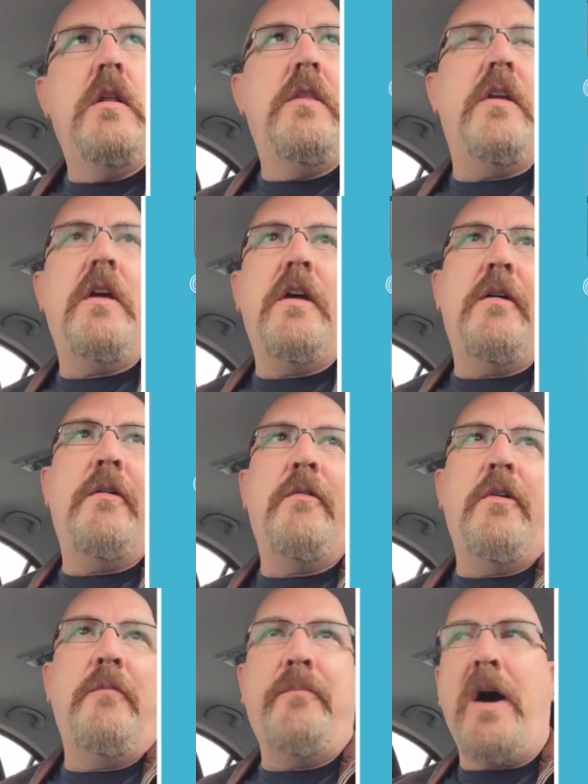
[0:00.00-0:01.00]
the
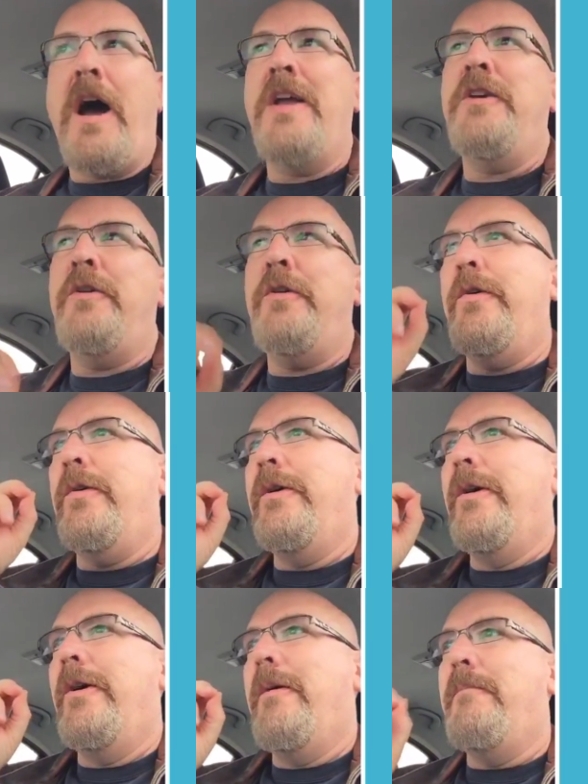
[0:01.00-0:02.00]
bayou
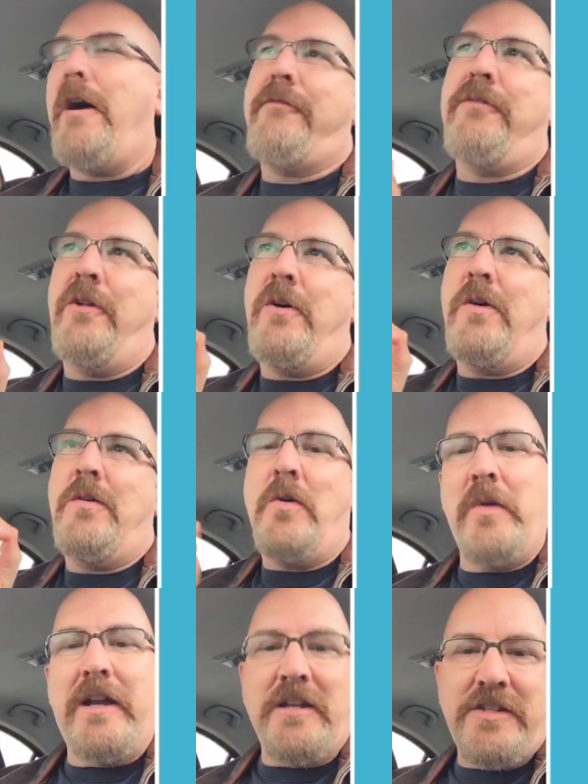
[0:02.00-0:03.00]
buffalo
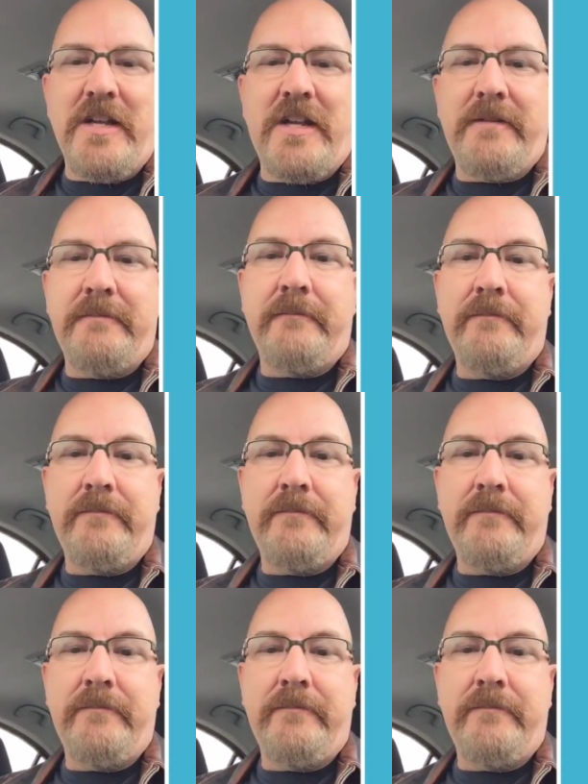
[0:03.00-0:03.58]
wicked chicken.